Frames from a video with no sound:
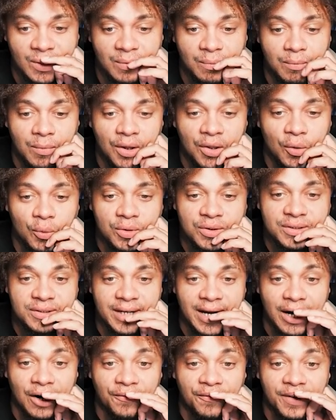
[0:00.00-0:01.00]
Mother was
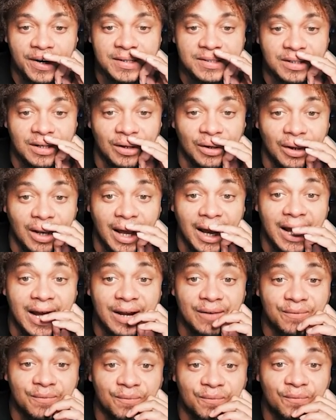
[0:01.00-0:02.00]
sacrificed
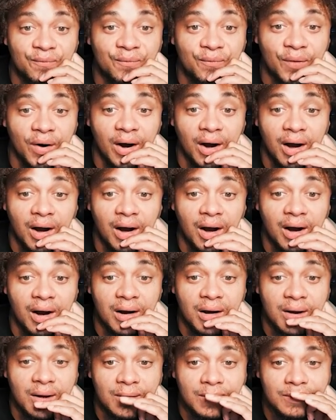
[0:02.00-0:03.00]
alive.
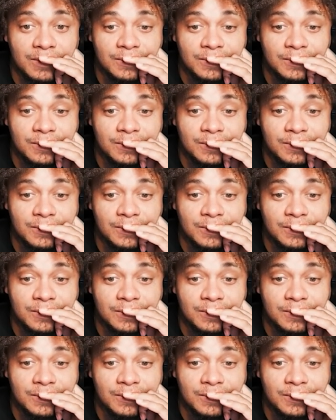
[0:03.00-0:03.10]
Fuck.